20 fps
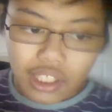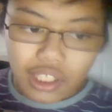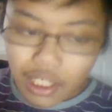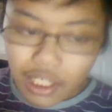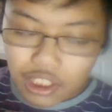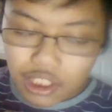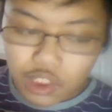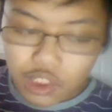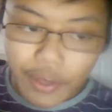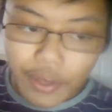
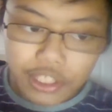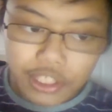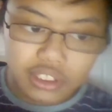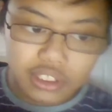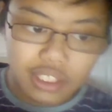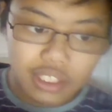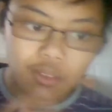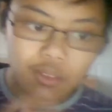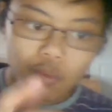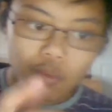his question
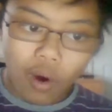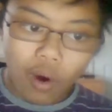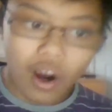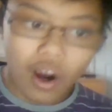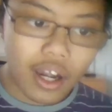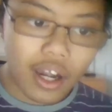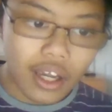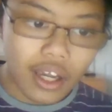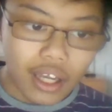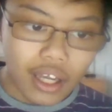is,
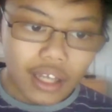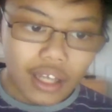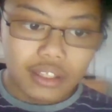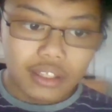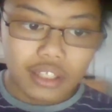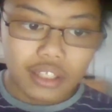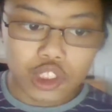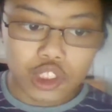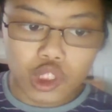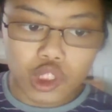why
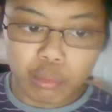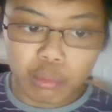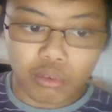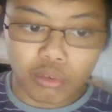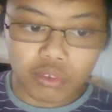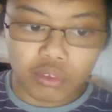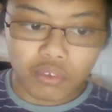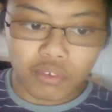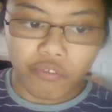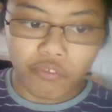did you
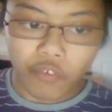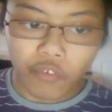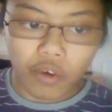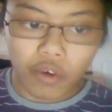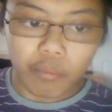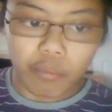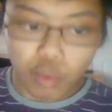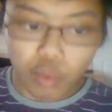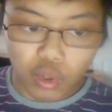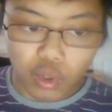move
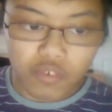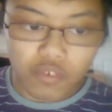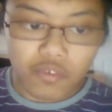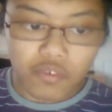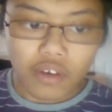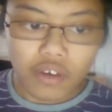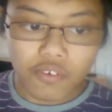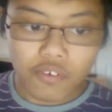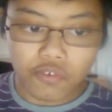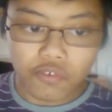
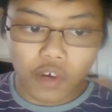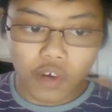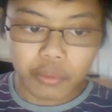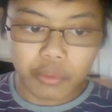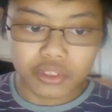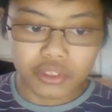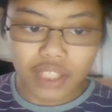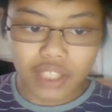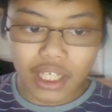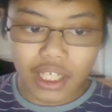
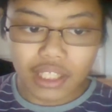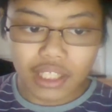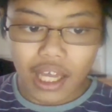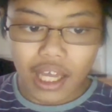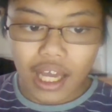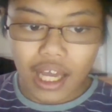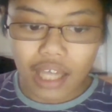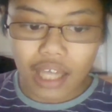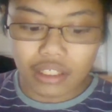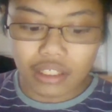from St.
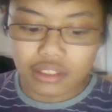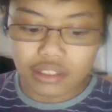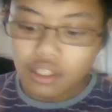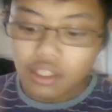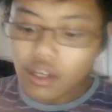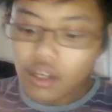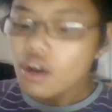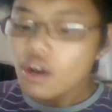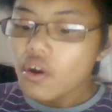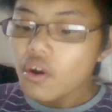Helens?
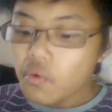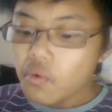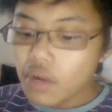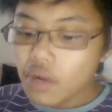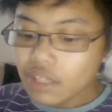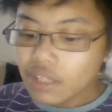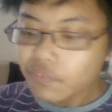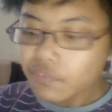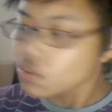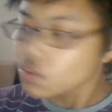Well, if you